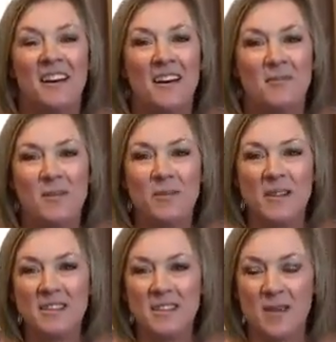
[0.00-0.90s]
We play
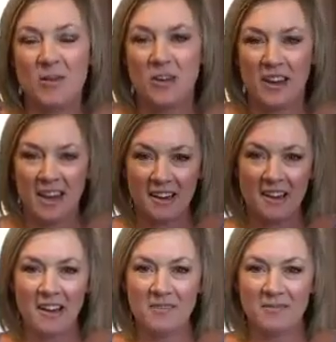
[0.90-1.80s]
this game called Egg and
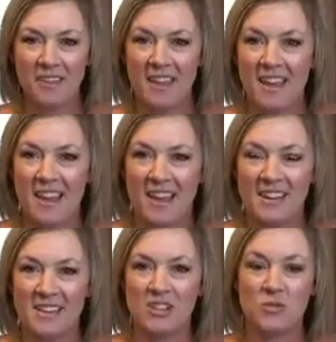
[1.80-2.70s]
I,
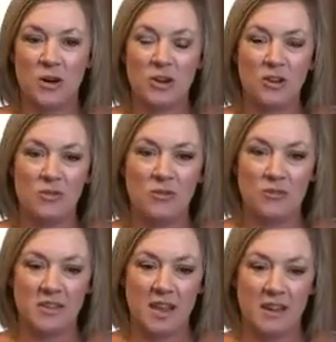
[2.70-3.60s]
and it's where
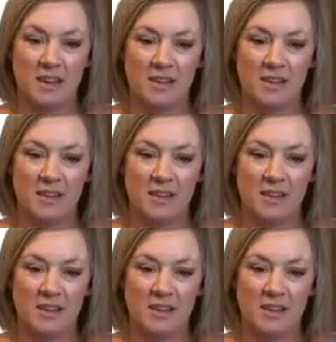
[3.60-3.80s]
you take